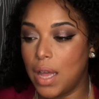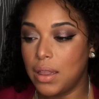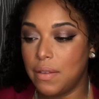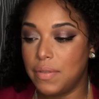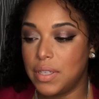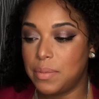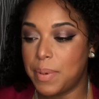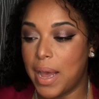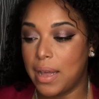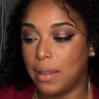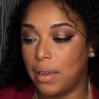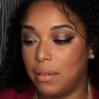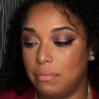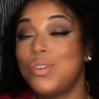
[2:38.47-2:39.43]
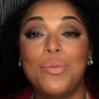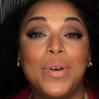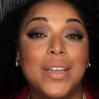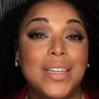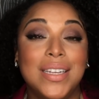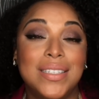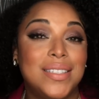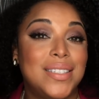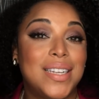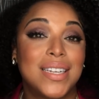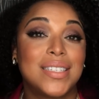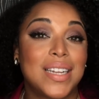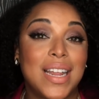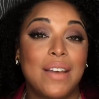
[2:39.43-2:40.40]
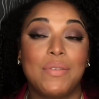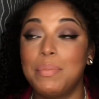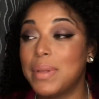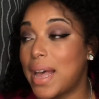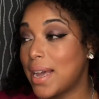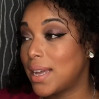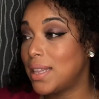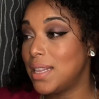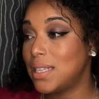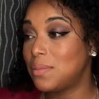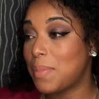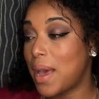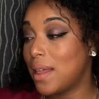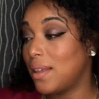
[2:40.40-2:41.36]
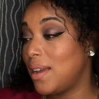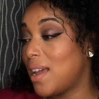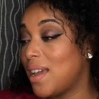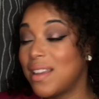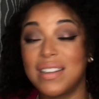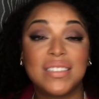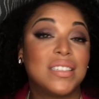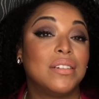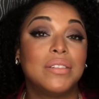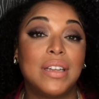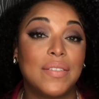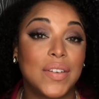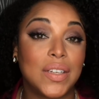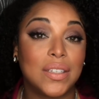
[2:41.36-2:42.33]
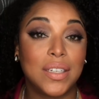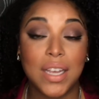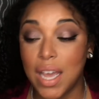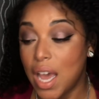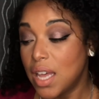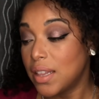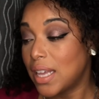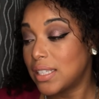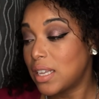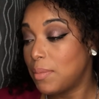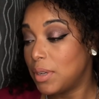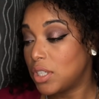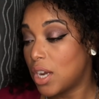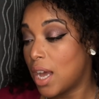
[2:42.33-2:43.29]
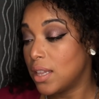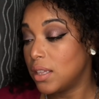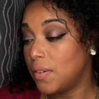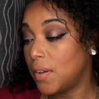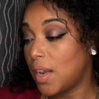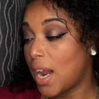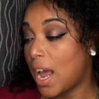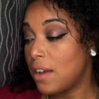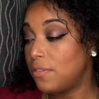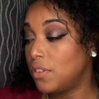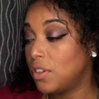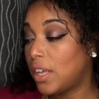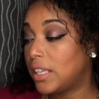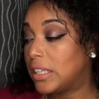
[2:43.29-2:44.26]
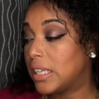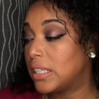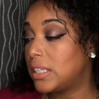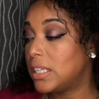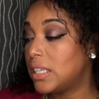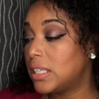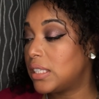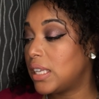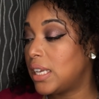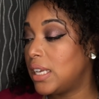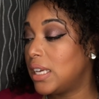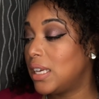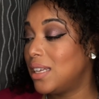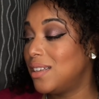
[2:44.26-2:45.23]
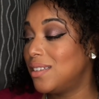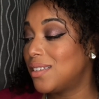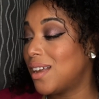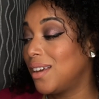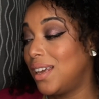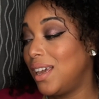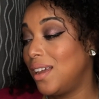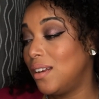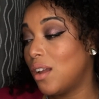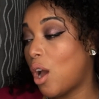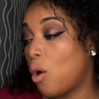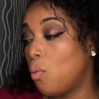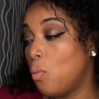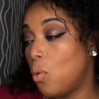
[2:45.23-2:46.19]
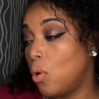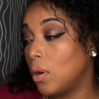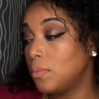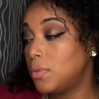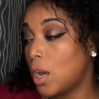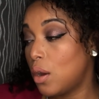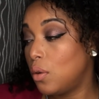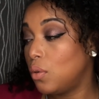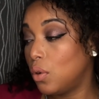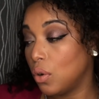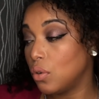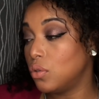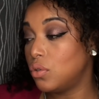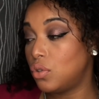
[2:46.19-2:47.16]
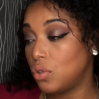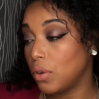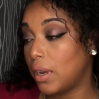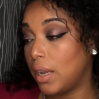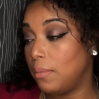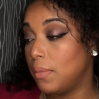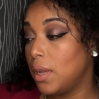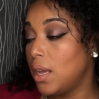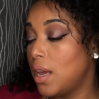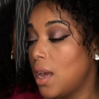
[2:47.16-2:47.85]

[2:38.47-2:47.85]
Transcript: I love this palette. You know what? It doesn't have a black in this palette and I still love it. That's how much I love it. I feel like that this is, again, a warm tone girl's dream.